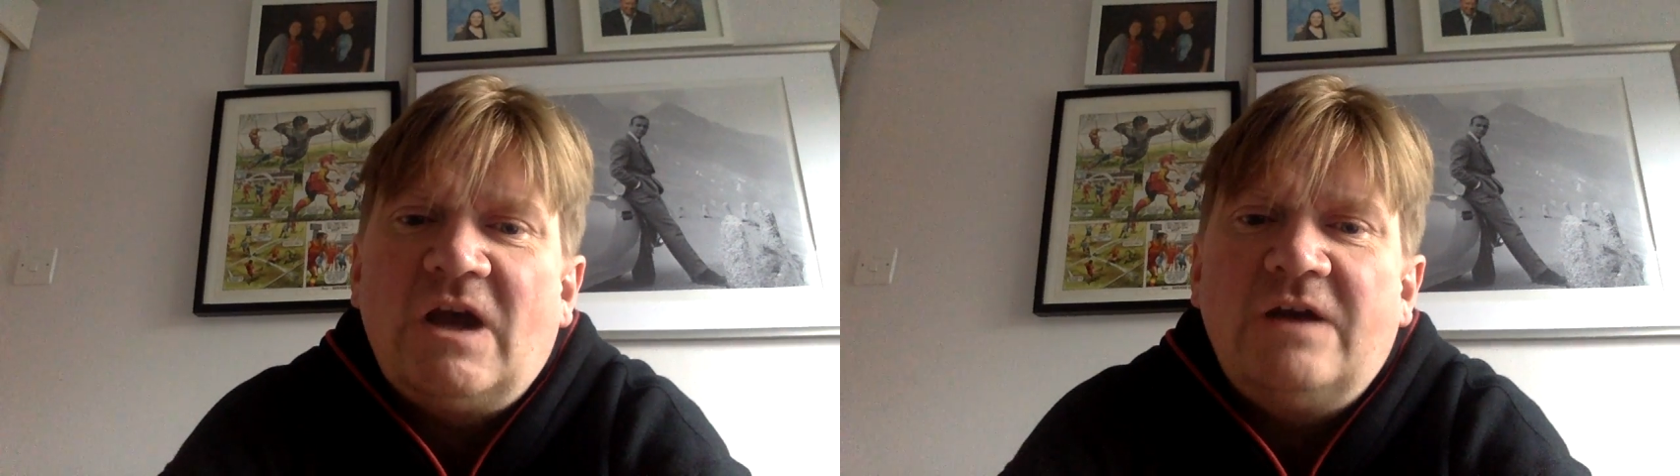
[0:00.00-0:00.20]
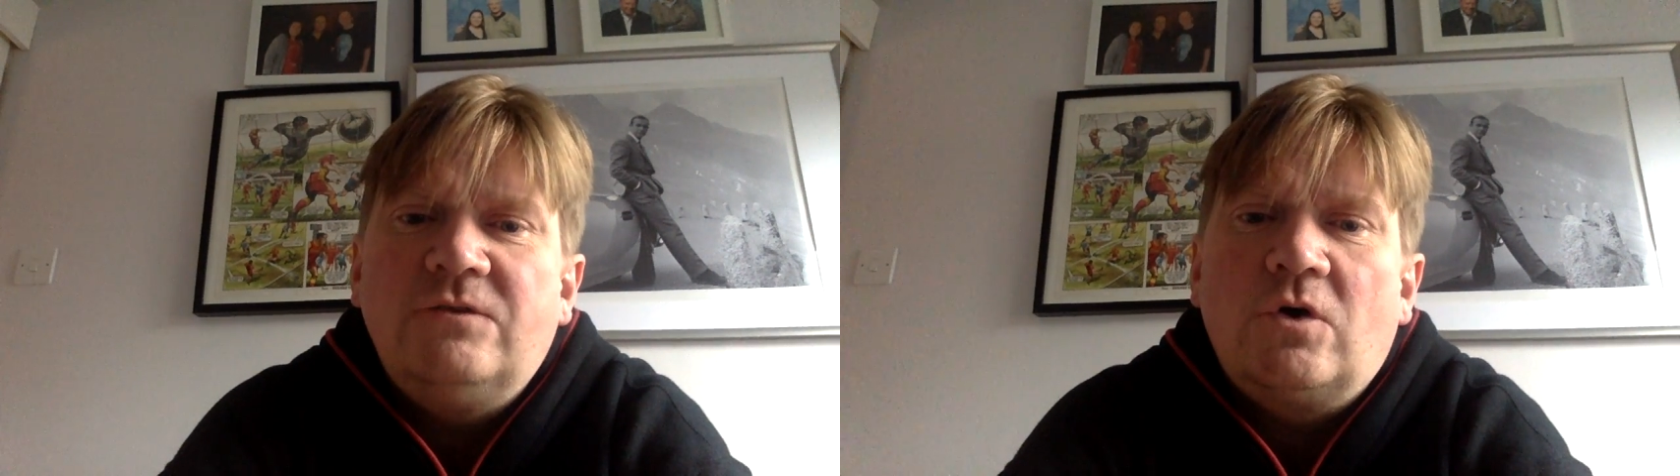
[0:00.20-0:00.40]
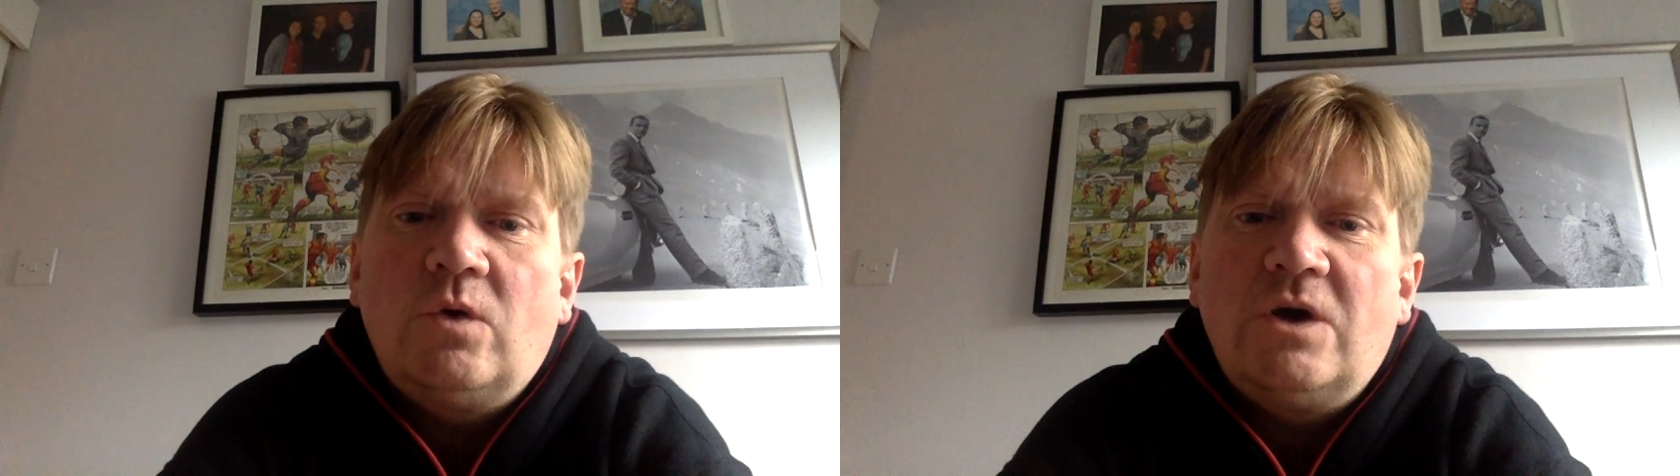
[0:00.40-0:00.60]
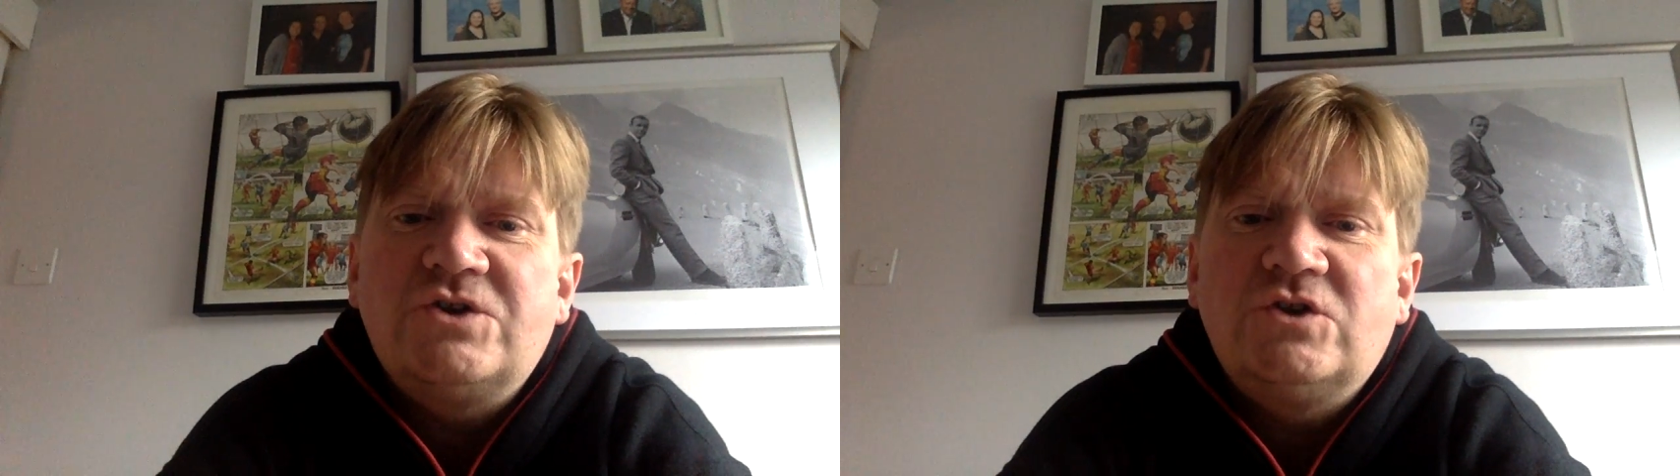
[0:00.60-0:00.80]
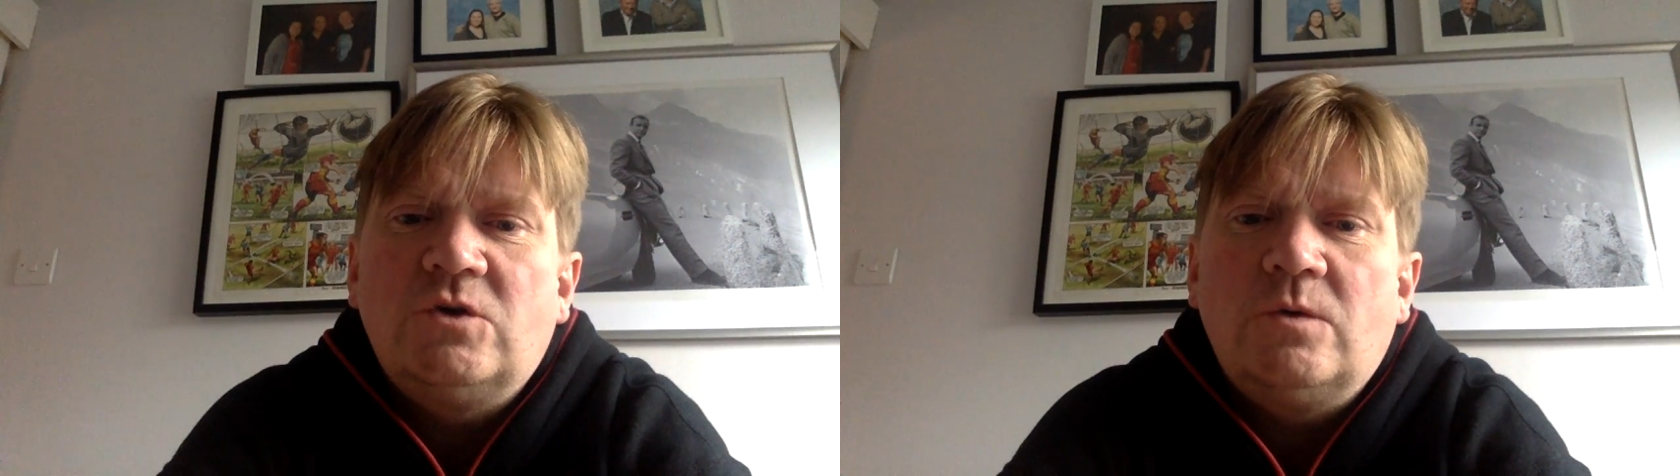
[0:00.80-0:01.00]
I'm not quite
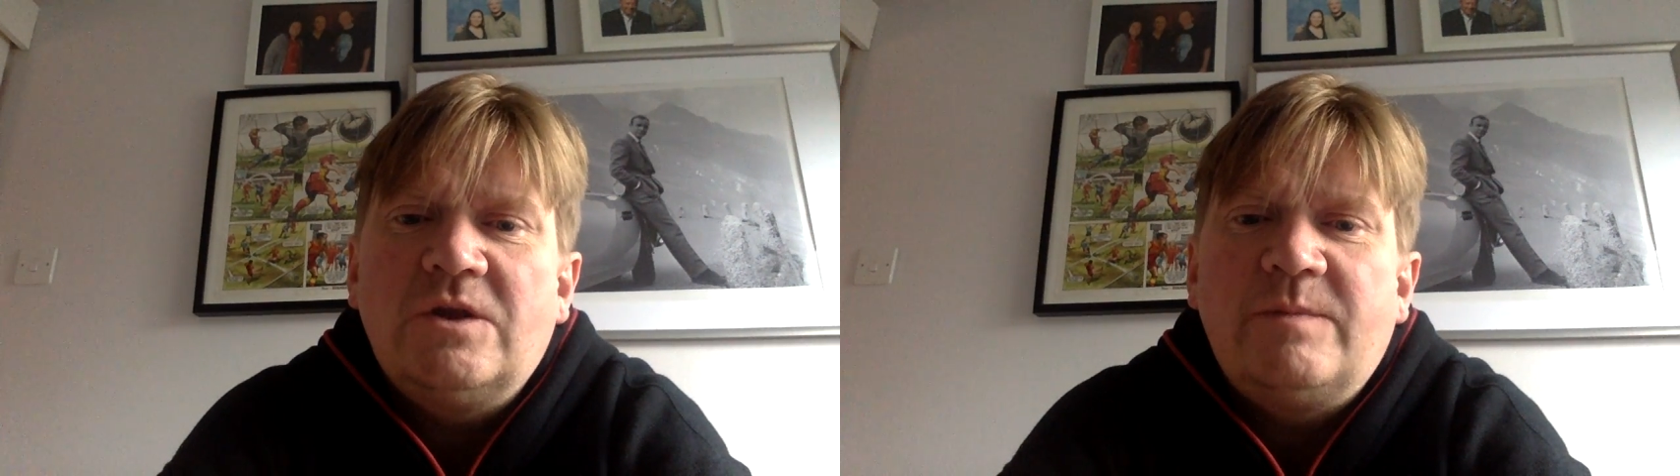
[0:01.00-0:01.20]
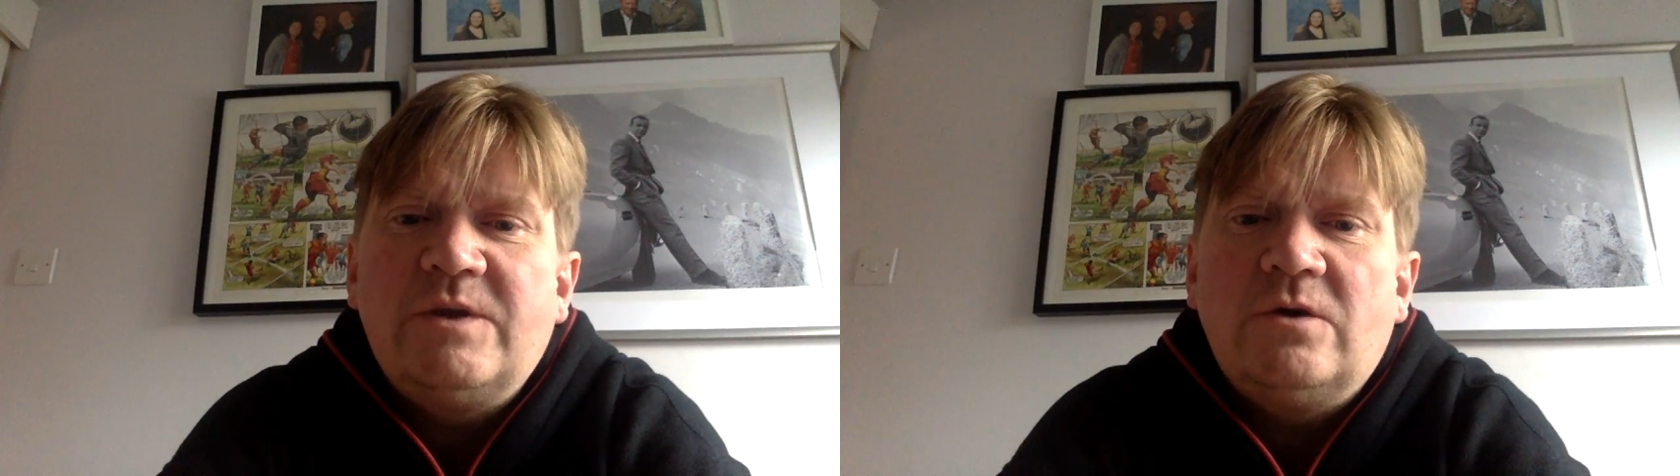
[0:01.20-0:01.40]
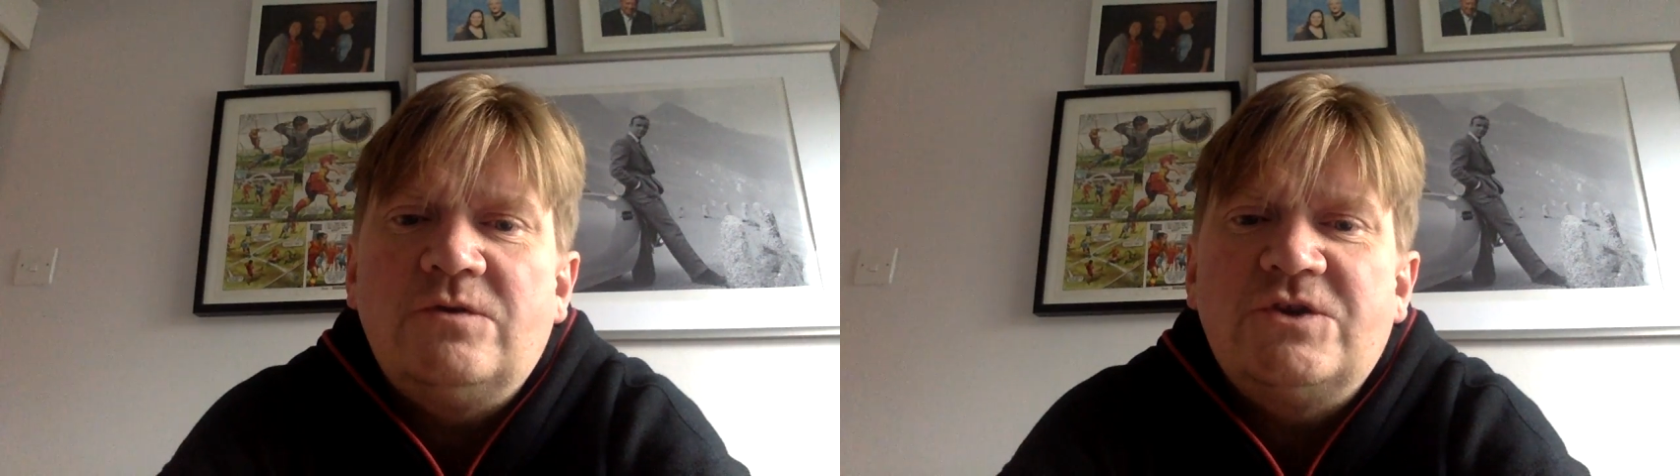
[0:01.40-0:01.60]
sure whether beyond